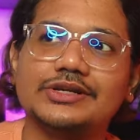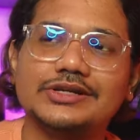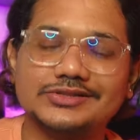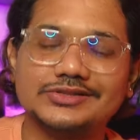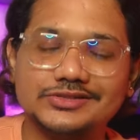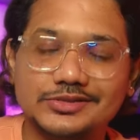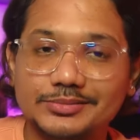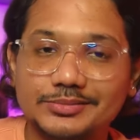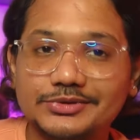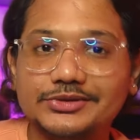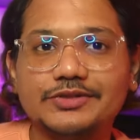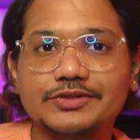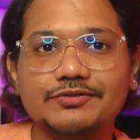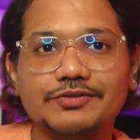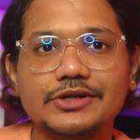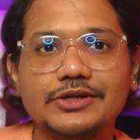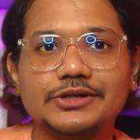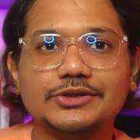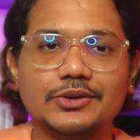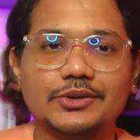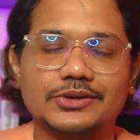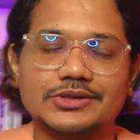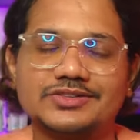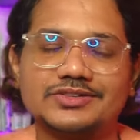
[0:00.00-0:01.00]
It's a bit
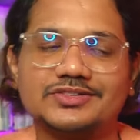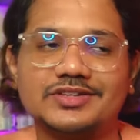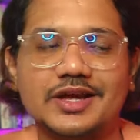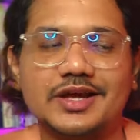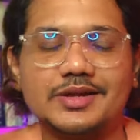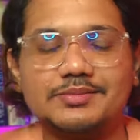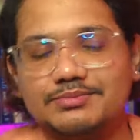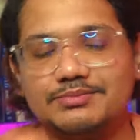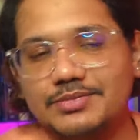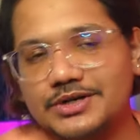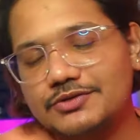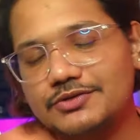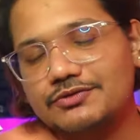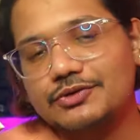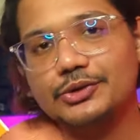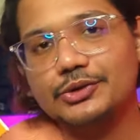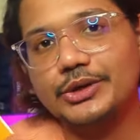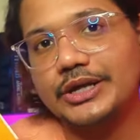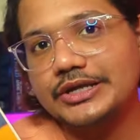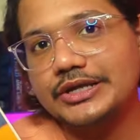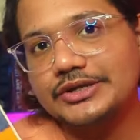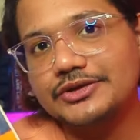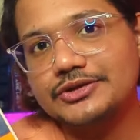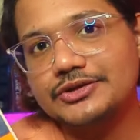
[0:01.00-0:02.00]
difficult to understand, but if you
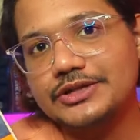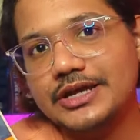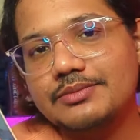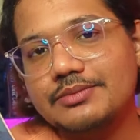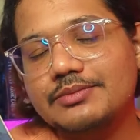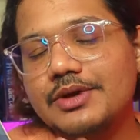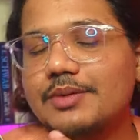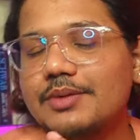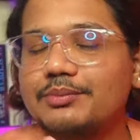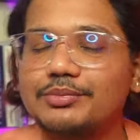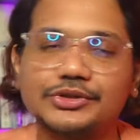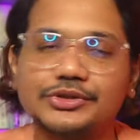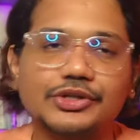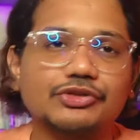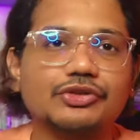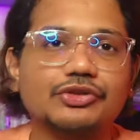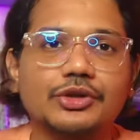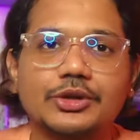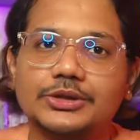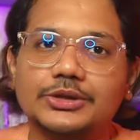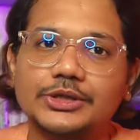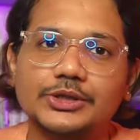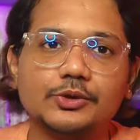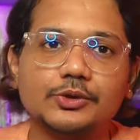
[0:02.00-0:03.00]
take your time, I'm pretty
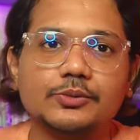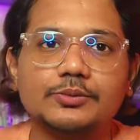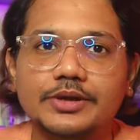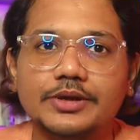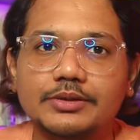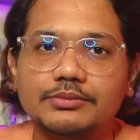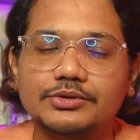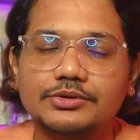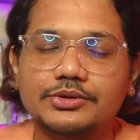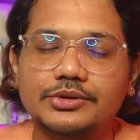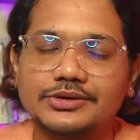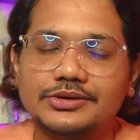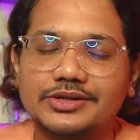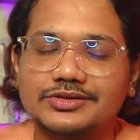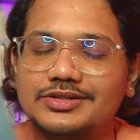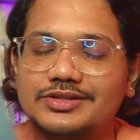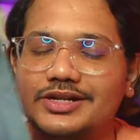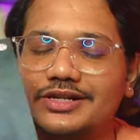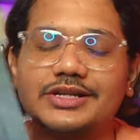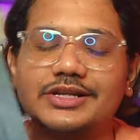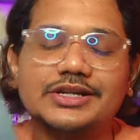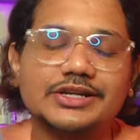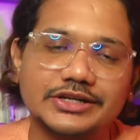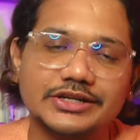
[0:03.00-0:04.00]
sure that you'll be able to
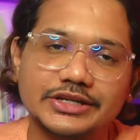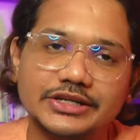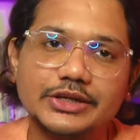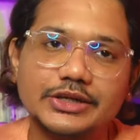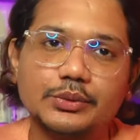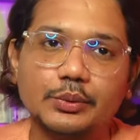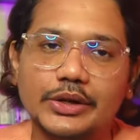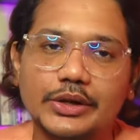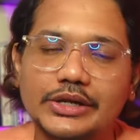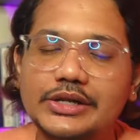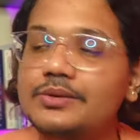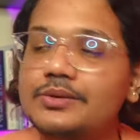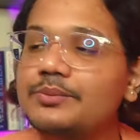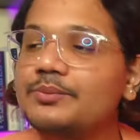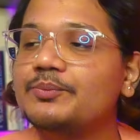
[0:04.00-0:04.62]
understand it really well.